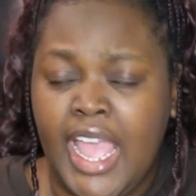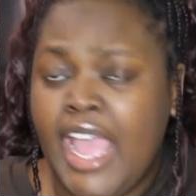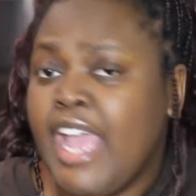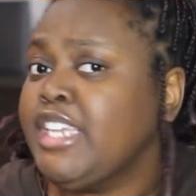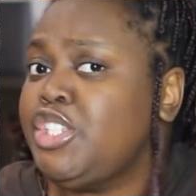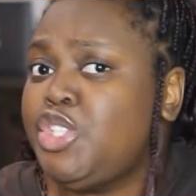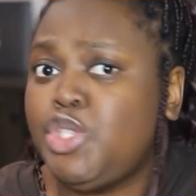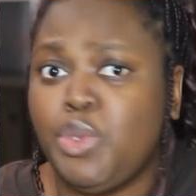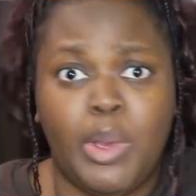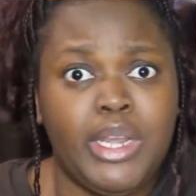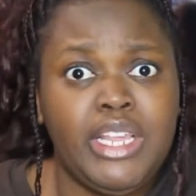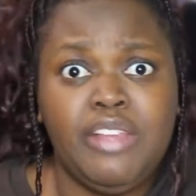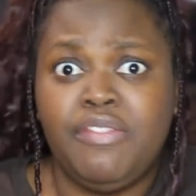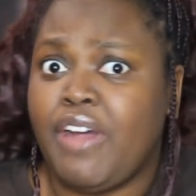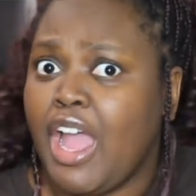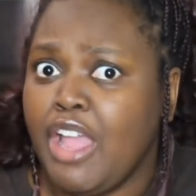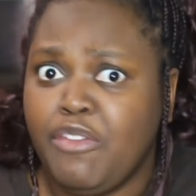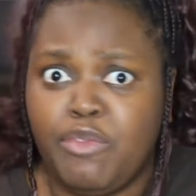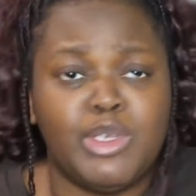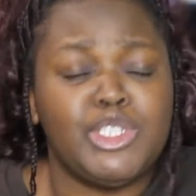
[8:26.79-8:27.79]
his
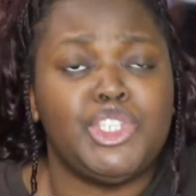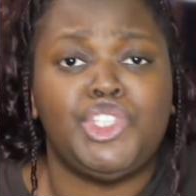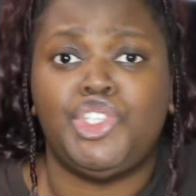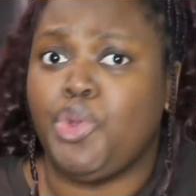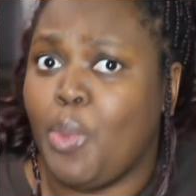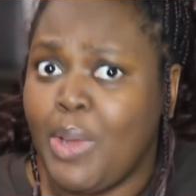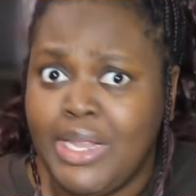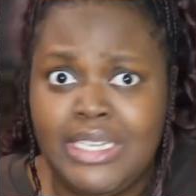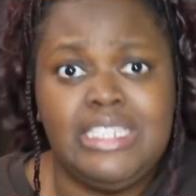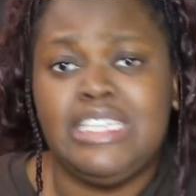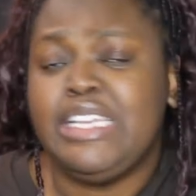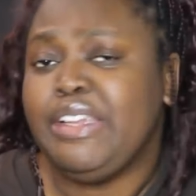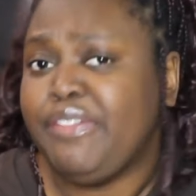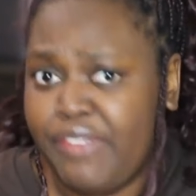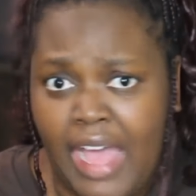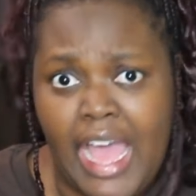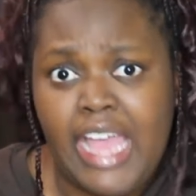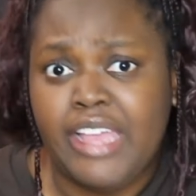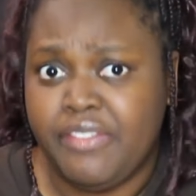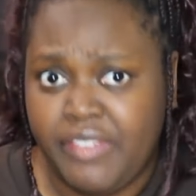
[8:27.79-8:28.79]
25 was
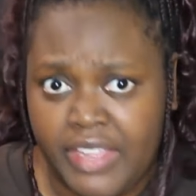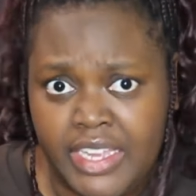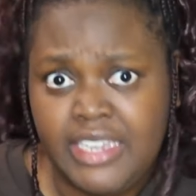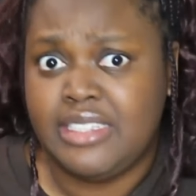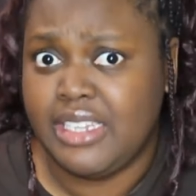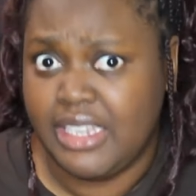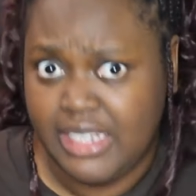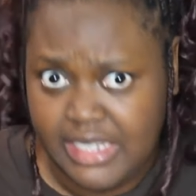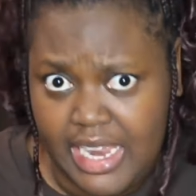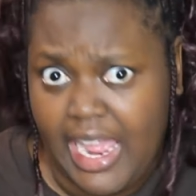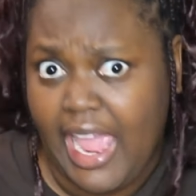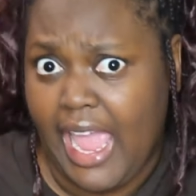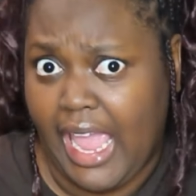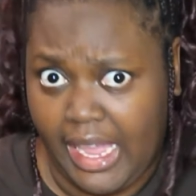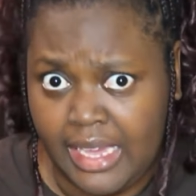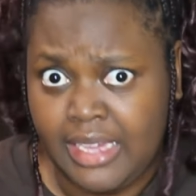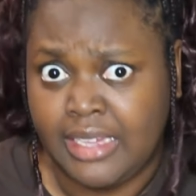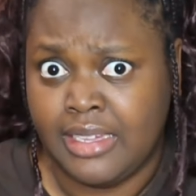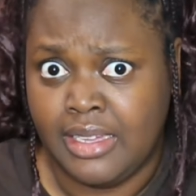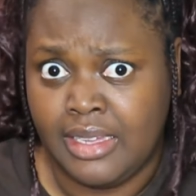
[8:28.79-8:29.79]
25ing
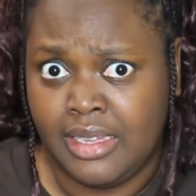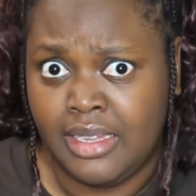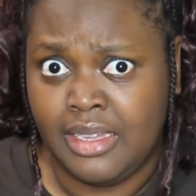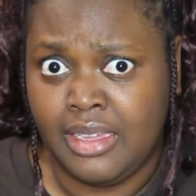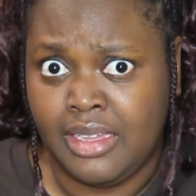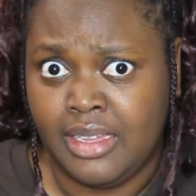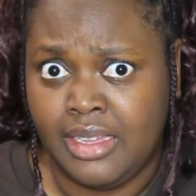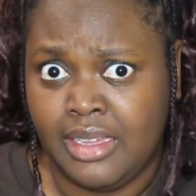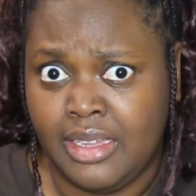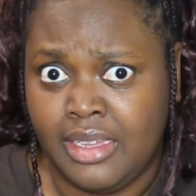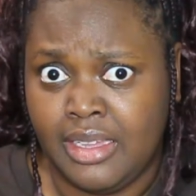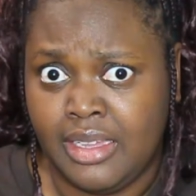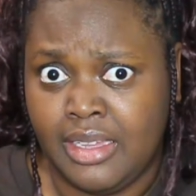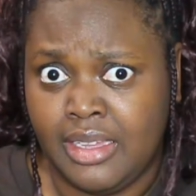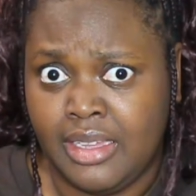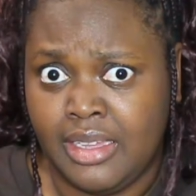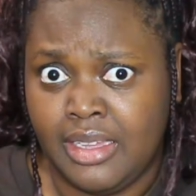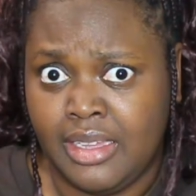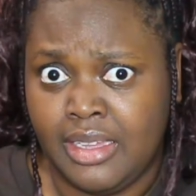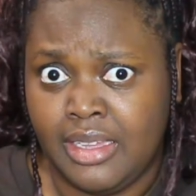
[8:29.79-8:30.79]
today and why did
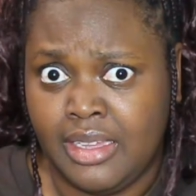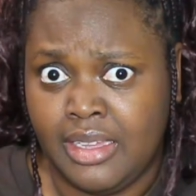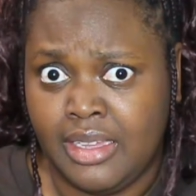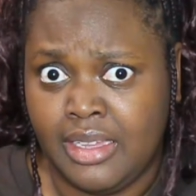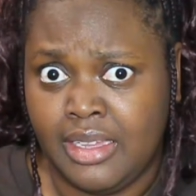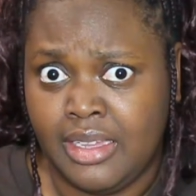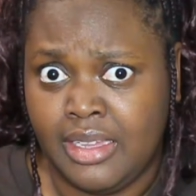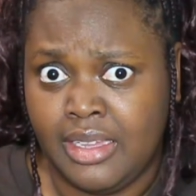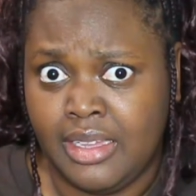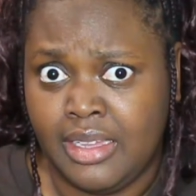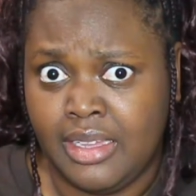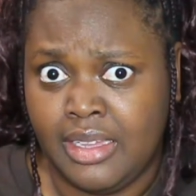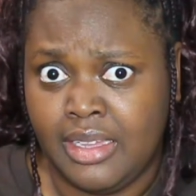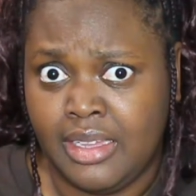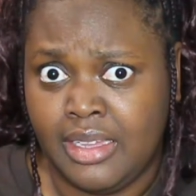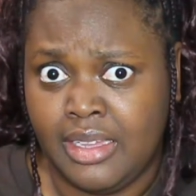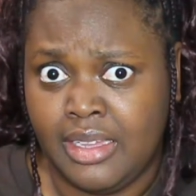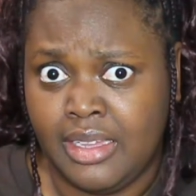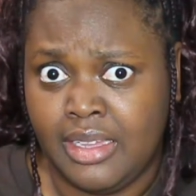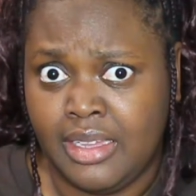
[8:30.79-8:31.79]
one of y'all,
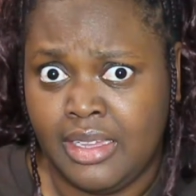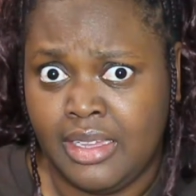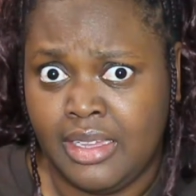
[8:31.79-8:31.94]
why?